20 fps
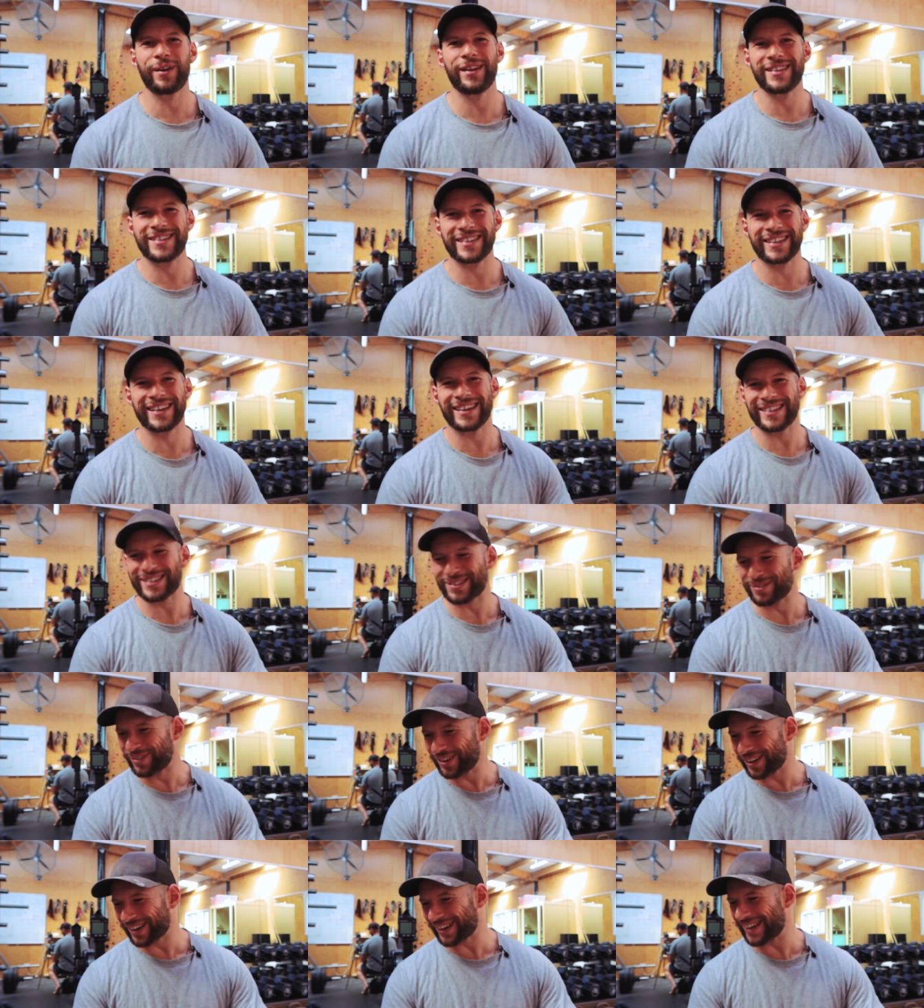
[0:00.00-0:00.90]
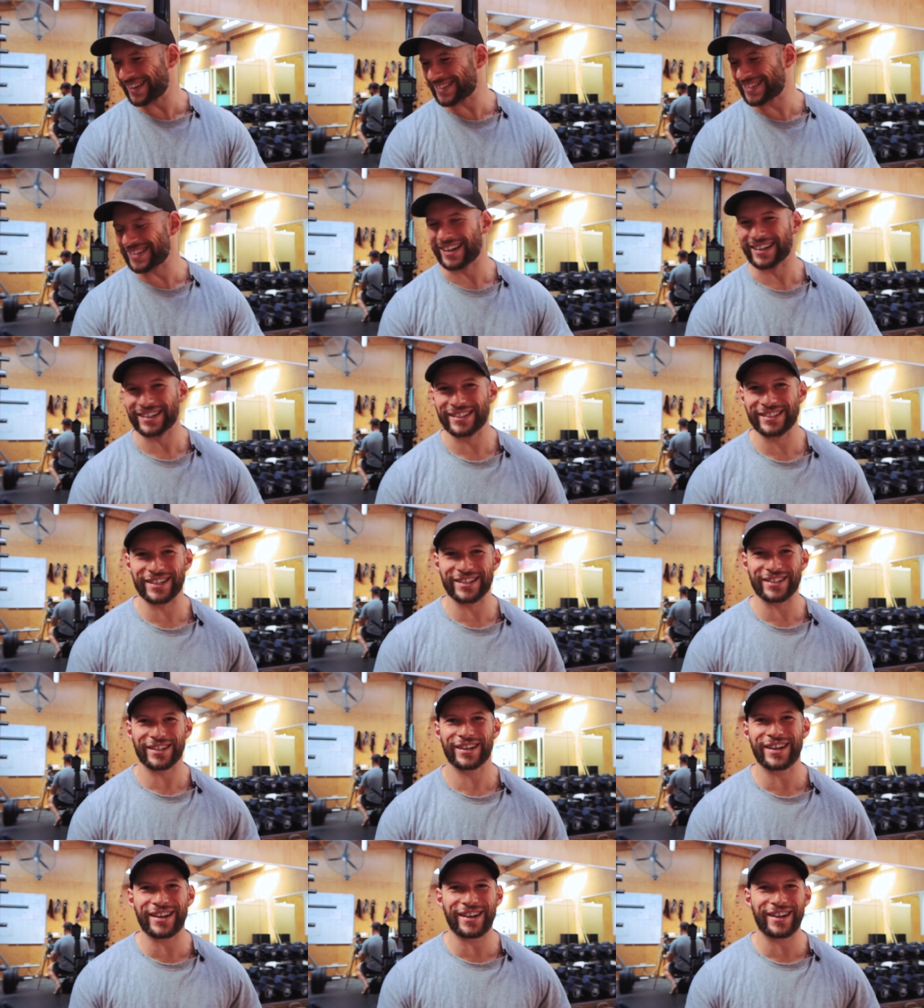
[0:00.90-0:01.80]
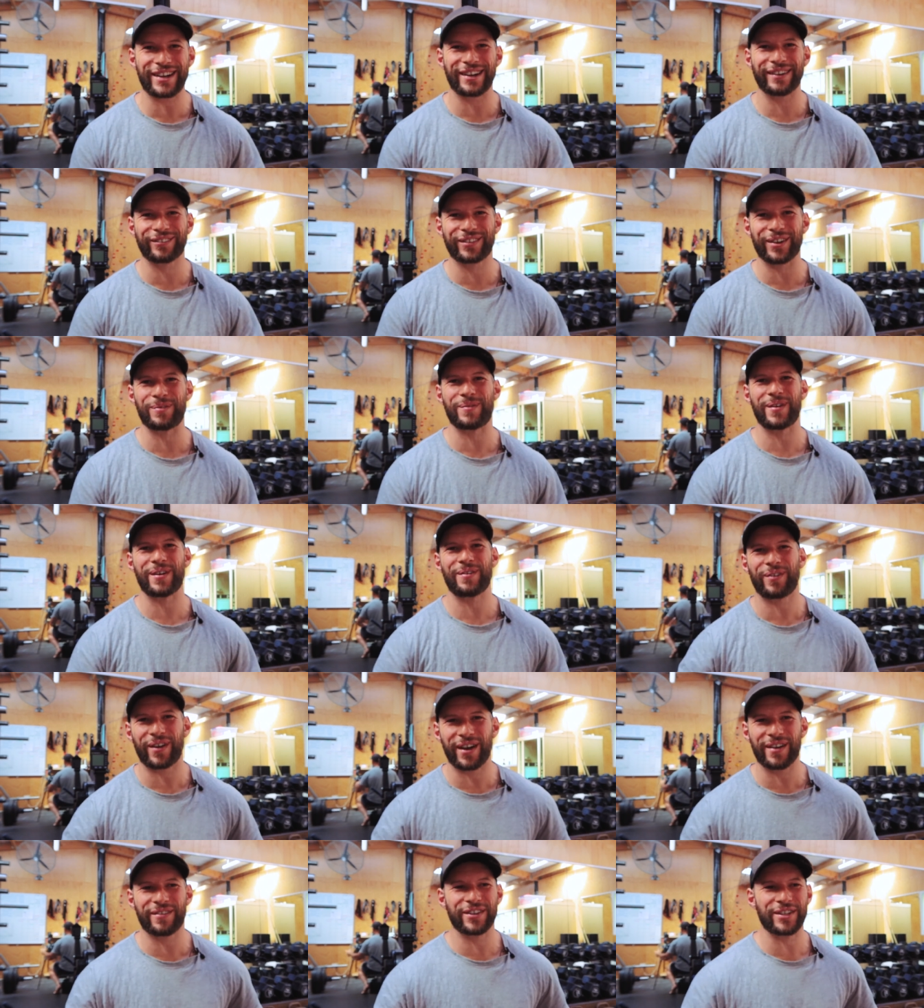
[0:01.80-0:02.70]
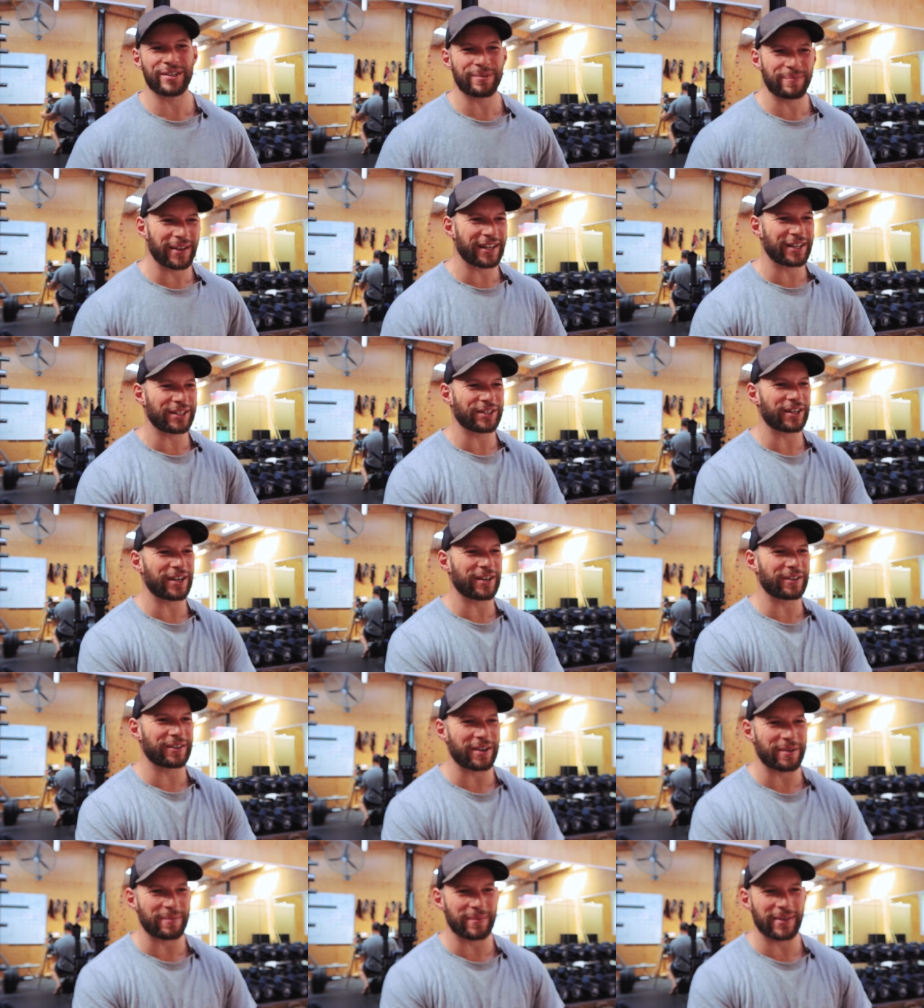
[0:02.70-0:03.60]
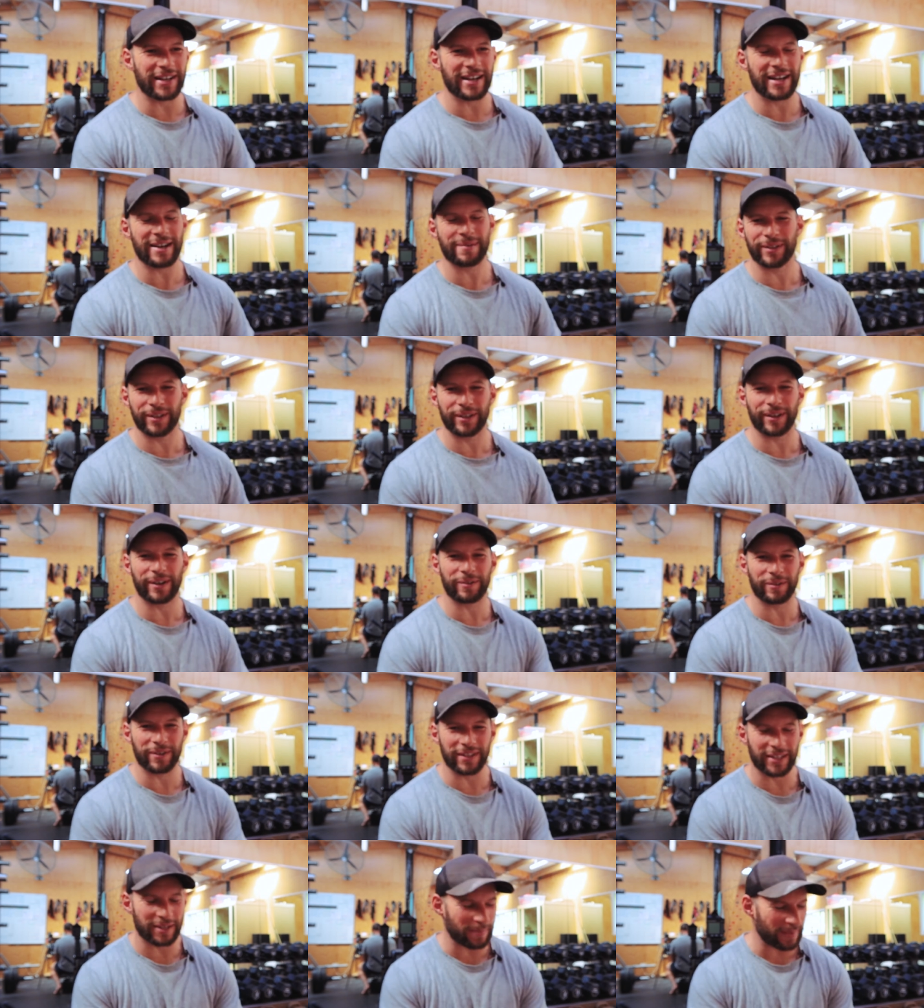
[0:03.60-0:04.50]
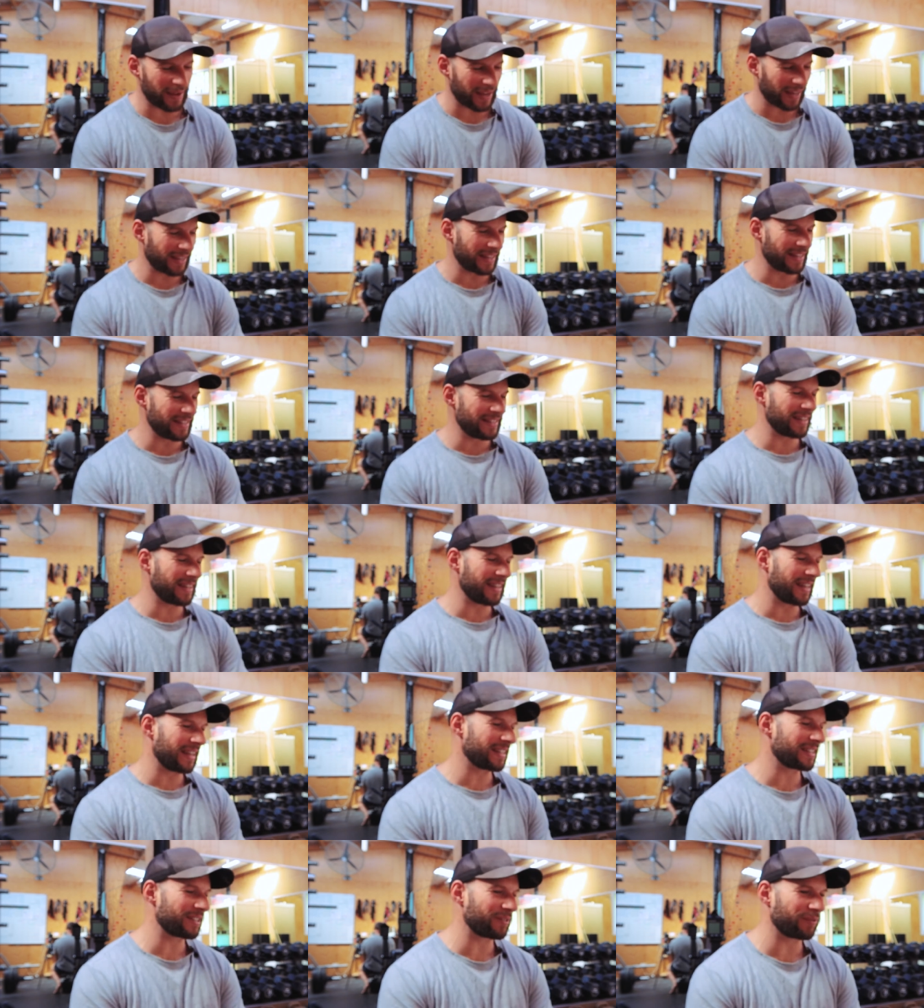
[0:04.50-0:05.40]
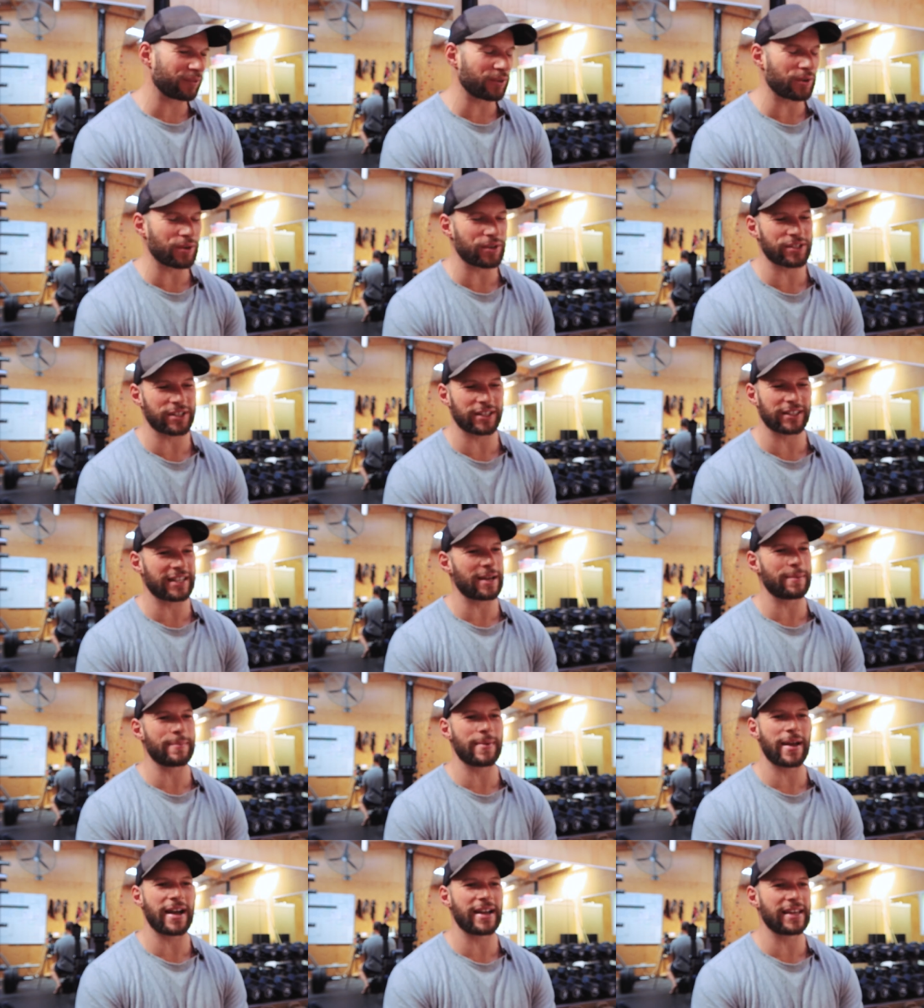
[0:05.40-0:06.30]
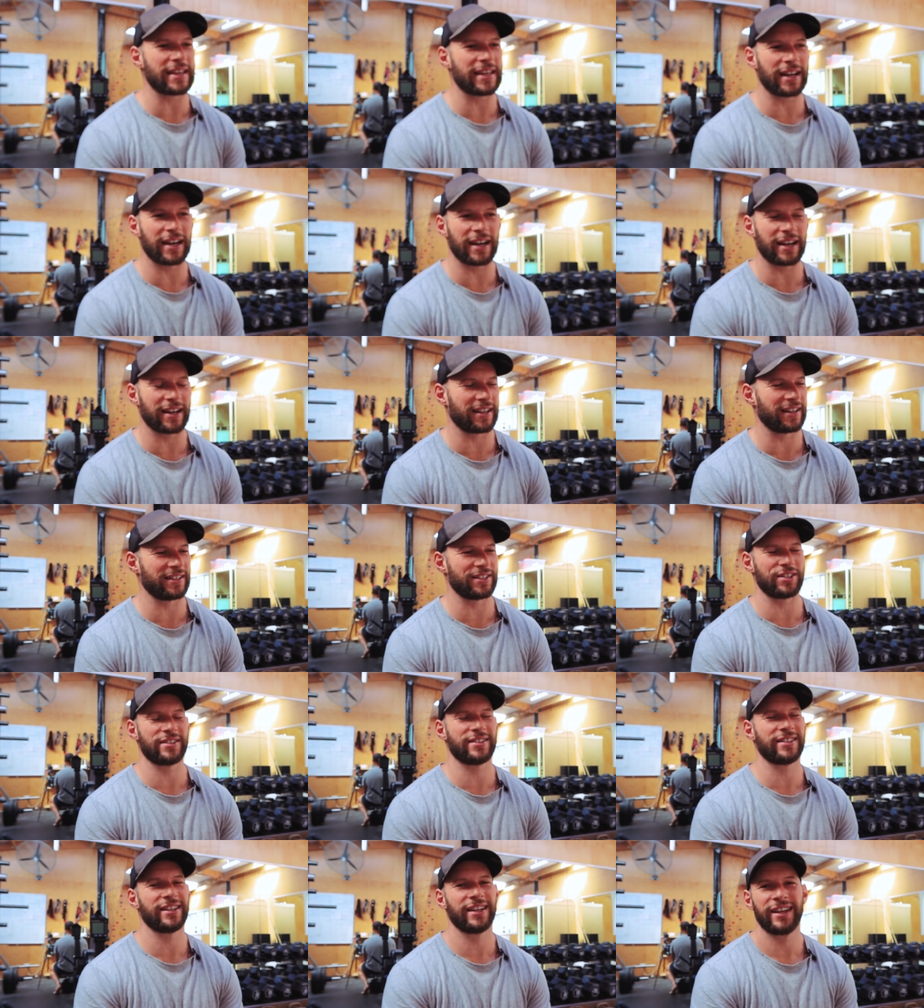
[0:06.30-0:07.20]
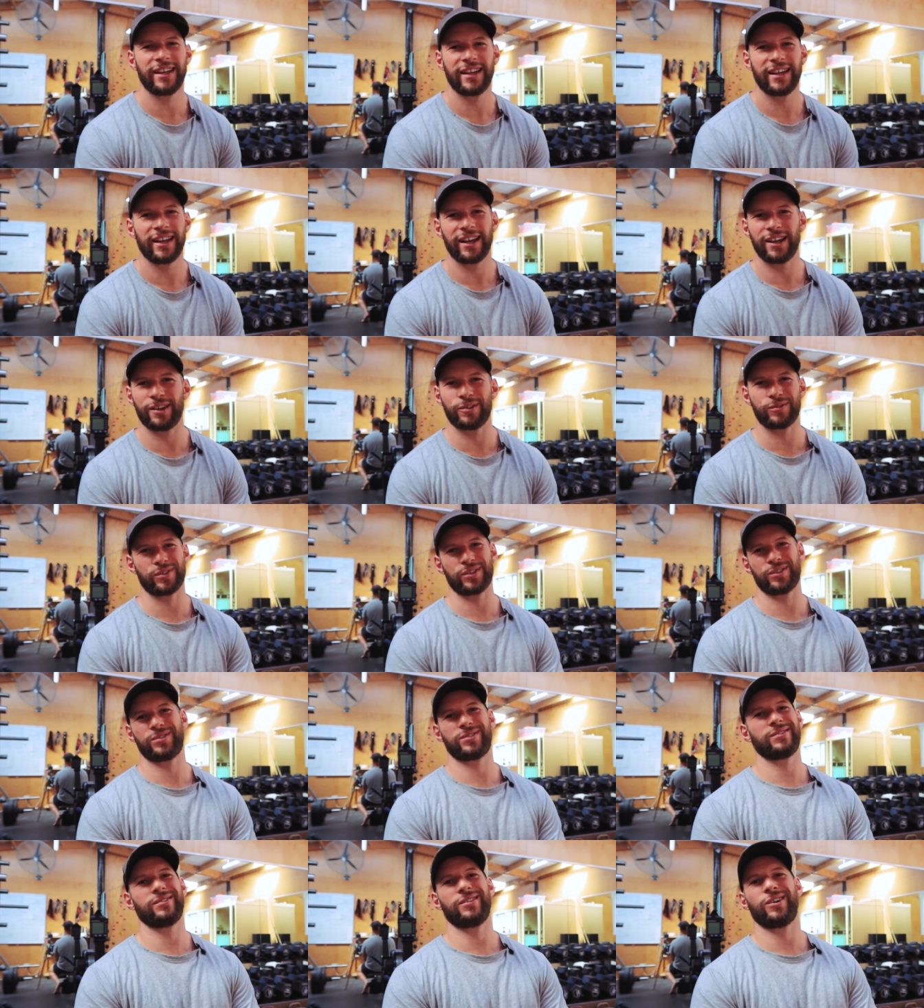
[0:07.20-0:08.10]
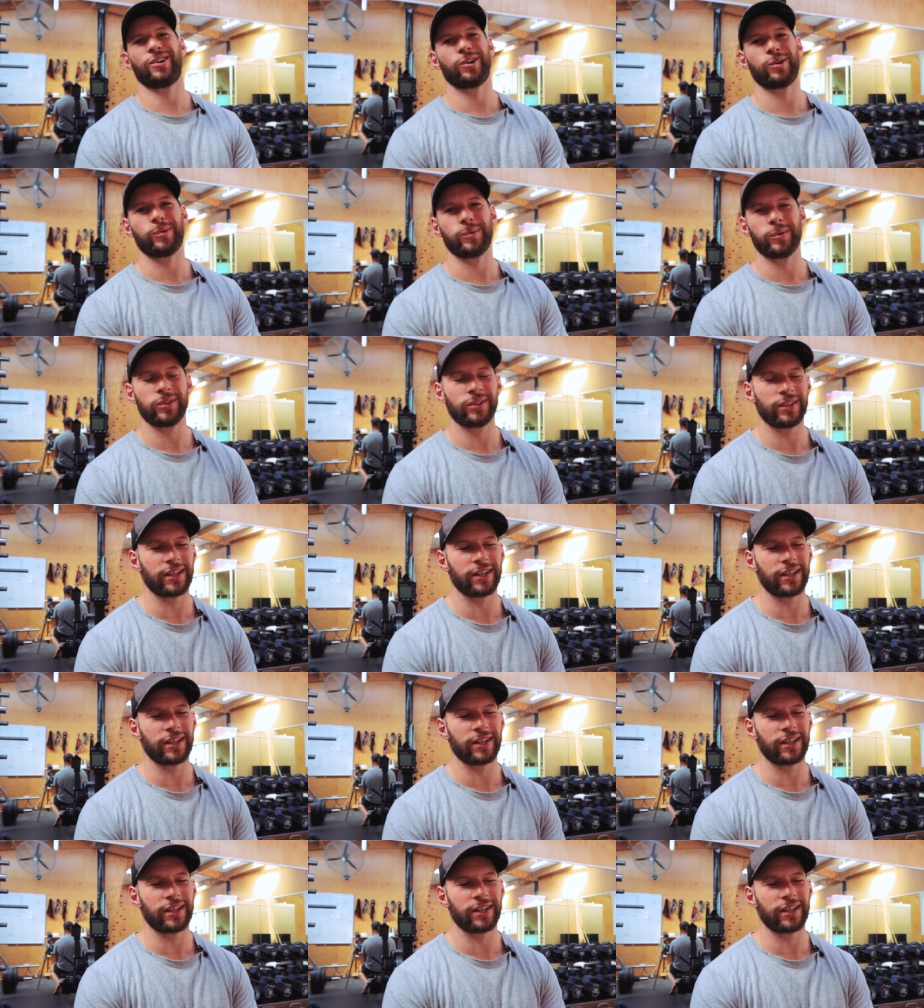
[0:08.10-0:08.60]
wanted to get some workouts done because I was like, oh, I've got my 500 meter trial coming up. You know, I want to get back into things. Of course, I'd come out here and I just, it was just horrible.